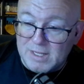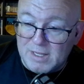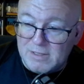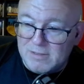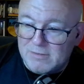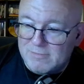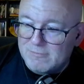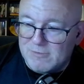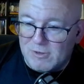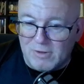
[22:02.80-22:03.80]
that
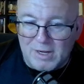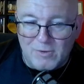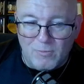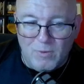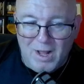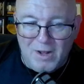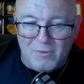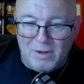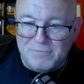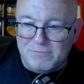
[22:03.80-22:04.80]
you're like,
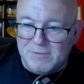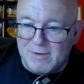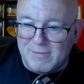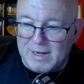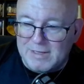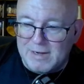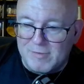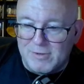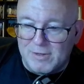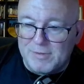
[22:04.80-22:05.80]
wow, I
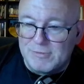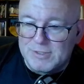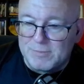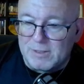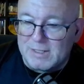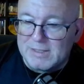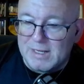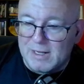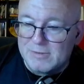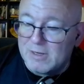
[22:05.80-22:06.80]
never thought there was something like
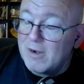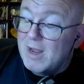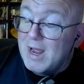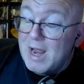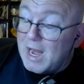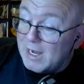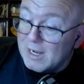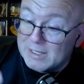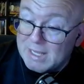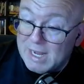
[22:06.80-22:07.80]
that out there. And
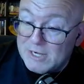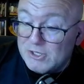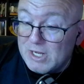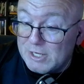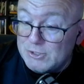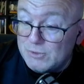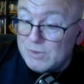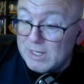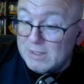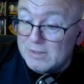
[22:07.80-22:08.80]
on occasion, I do
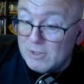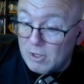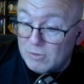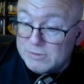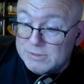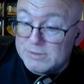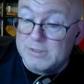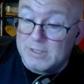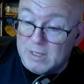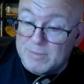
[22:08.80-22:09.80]
get the host
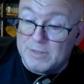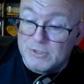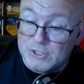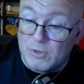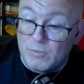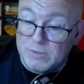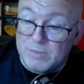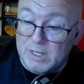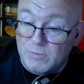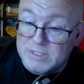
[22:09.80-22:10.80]
to come on the show
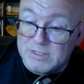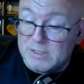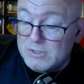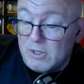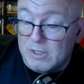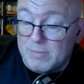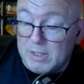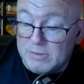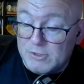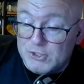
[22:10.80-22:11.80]
with me, and we sit and talk
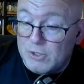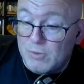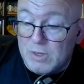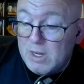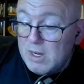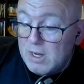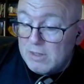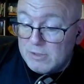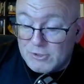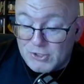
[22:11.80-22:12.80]
about their show,
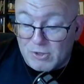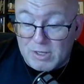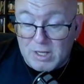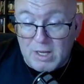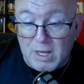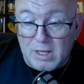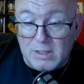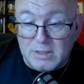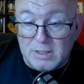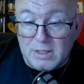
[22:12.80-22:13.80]
their journey,
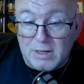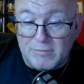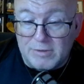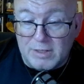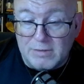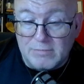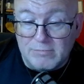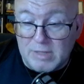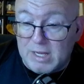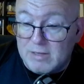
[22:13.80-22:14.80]
and everything
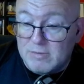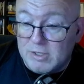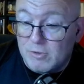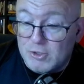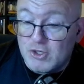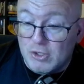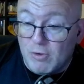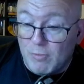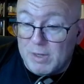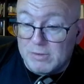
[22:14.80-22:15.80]
that you should
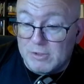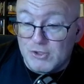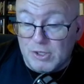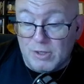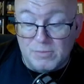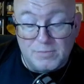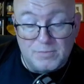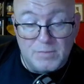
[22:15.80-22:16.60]
know about their show.